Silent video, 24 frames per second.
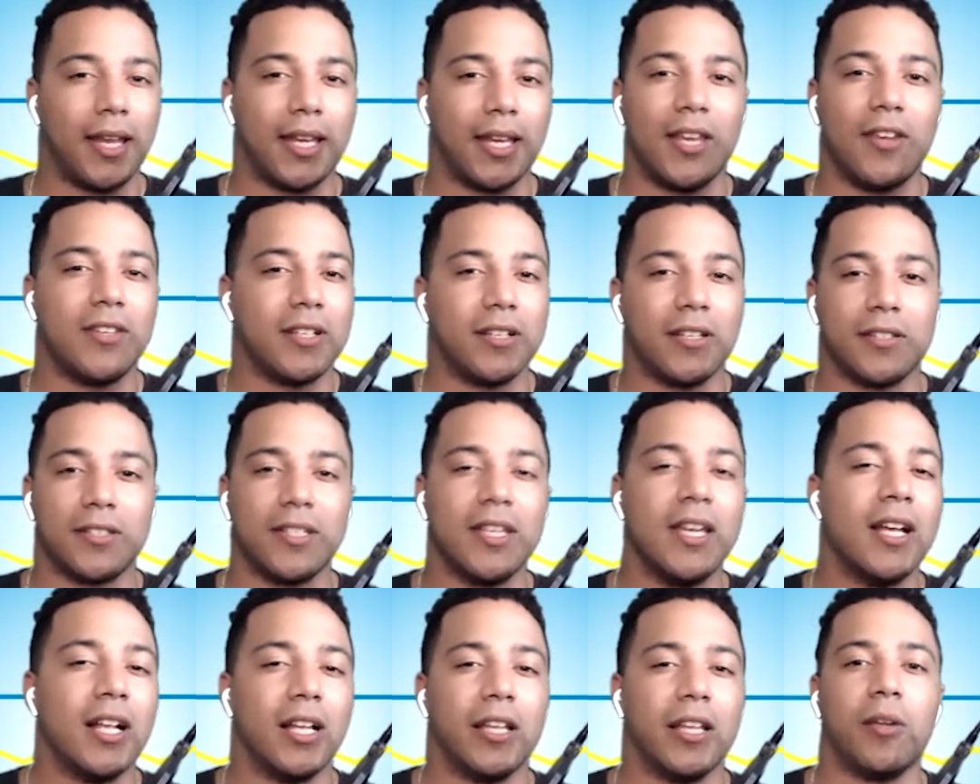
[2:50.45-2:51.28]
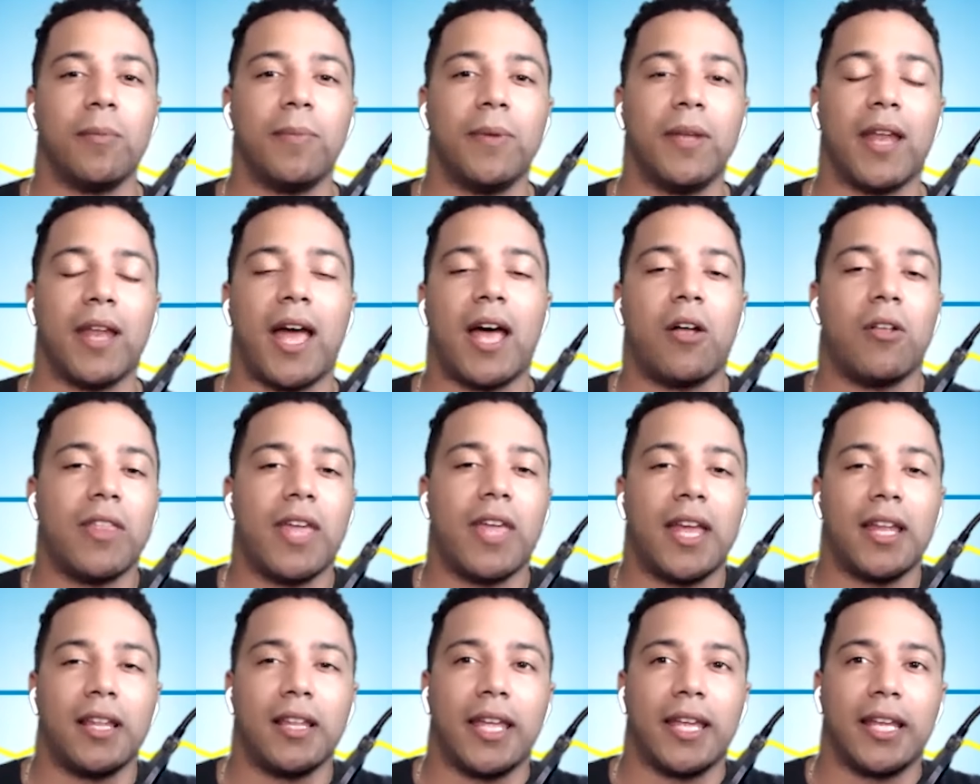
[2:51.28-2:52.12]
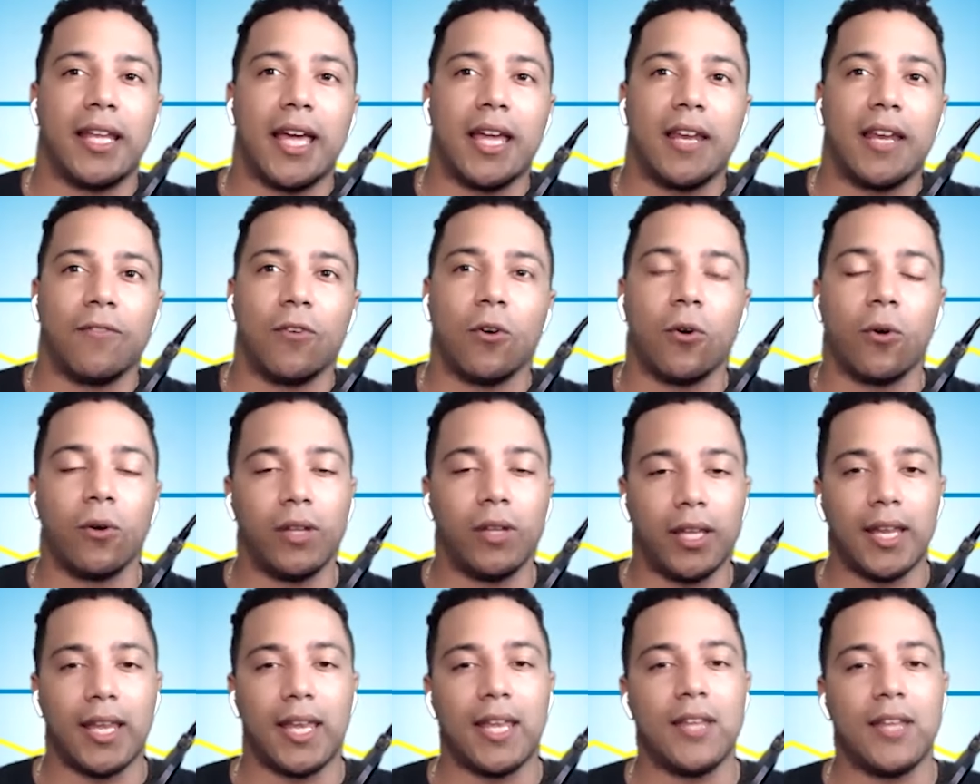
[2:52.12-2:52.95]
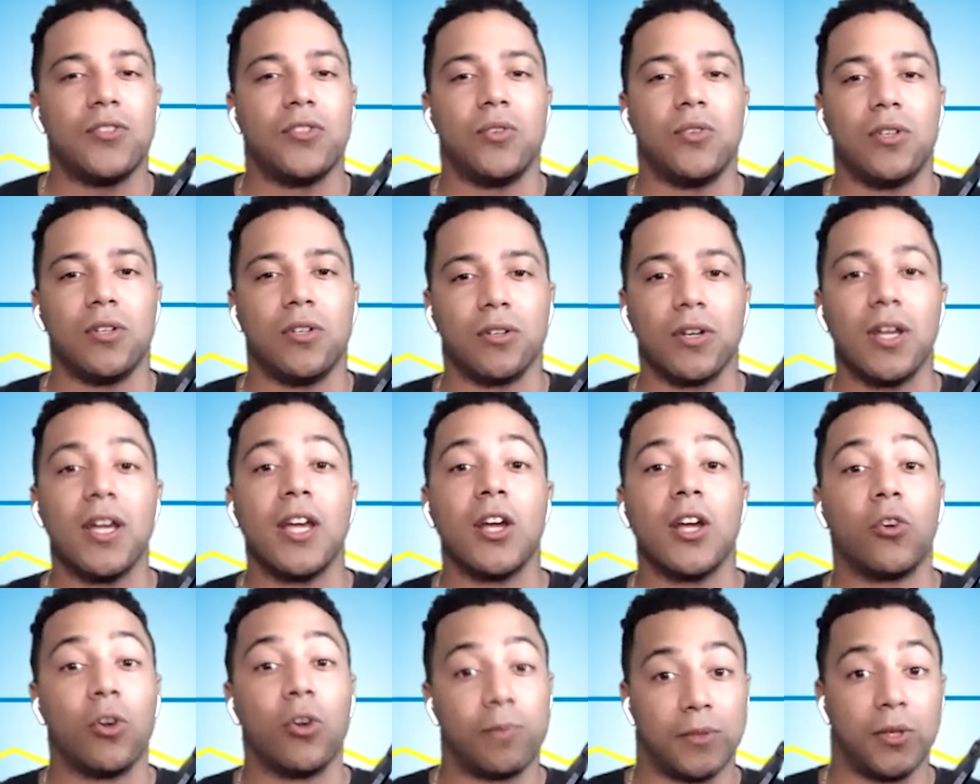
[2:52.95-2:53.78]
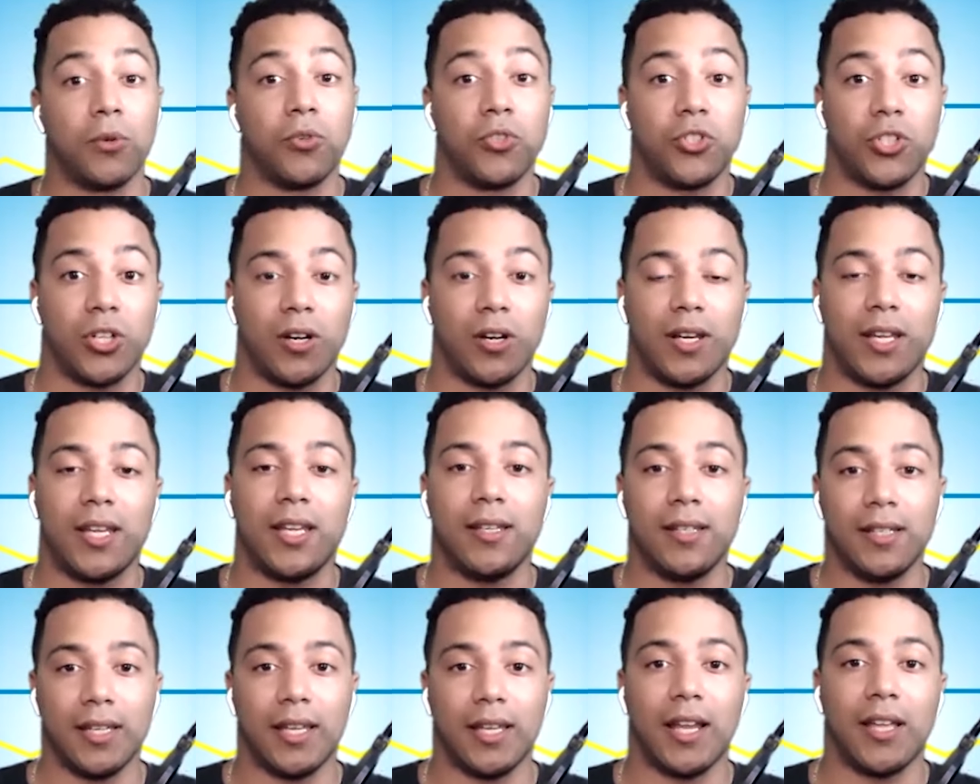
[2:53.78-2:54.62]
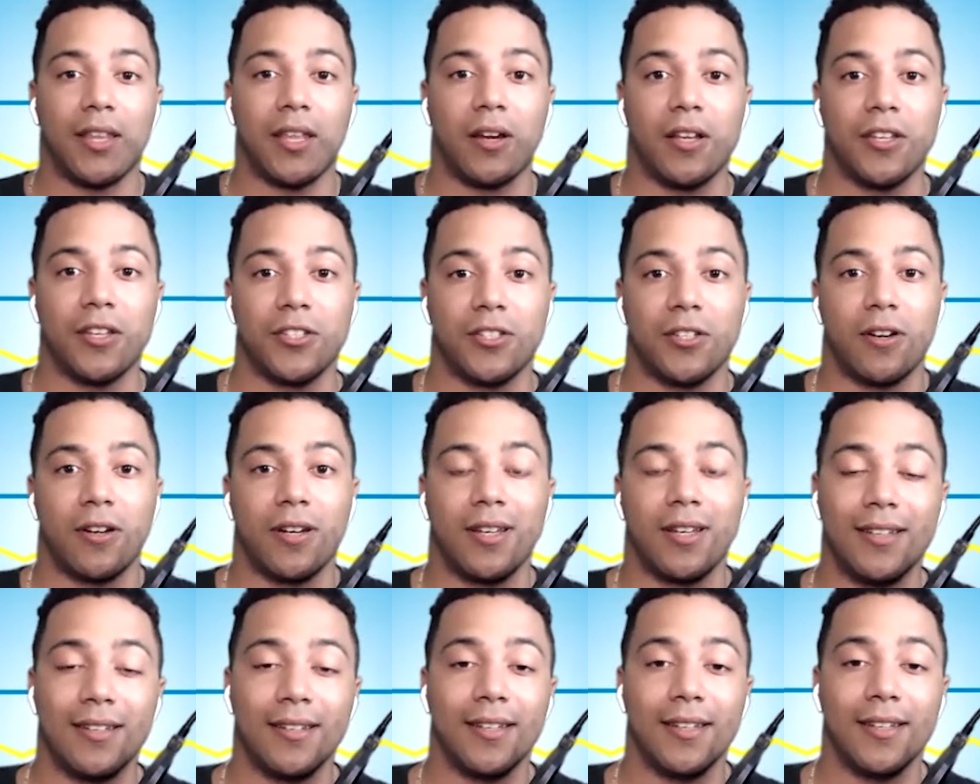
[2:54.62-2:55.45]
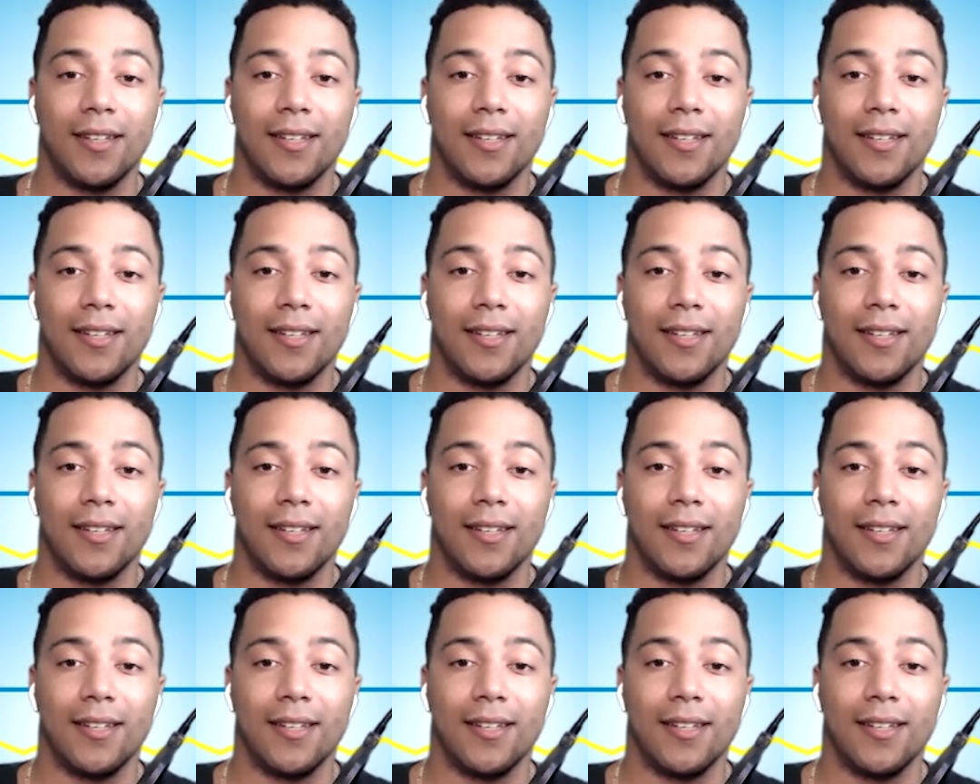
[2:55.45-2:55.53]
Can you tell us a little bit how that kind of correlated into your crypto journey and how that all started?